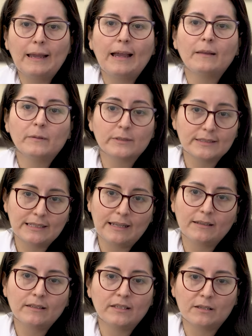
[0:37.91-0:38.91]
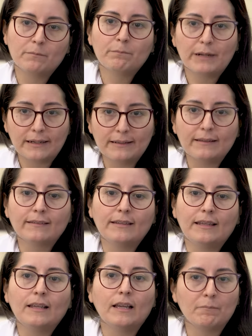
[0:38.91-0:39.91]
Understanding that
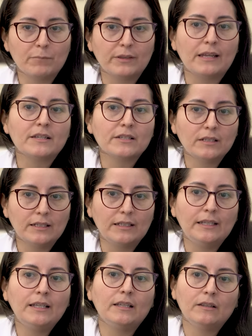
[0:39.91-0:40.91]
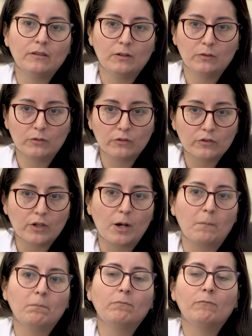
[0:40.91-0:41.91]
pregnancy can potentially lead to
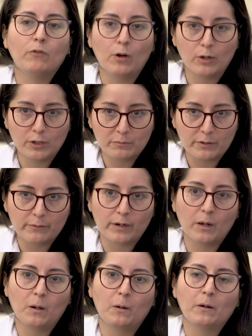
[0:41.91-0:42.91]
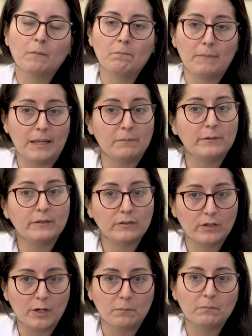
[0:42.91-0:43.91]
some volume overload, maybe
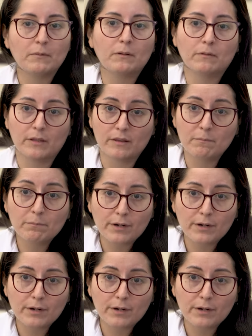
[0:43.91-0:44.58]
some rhythm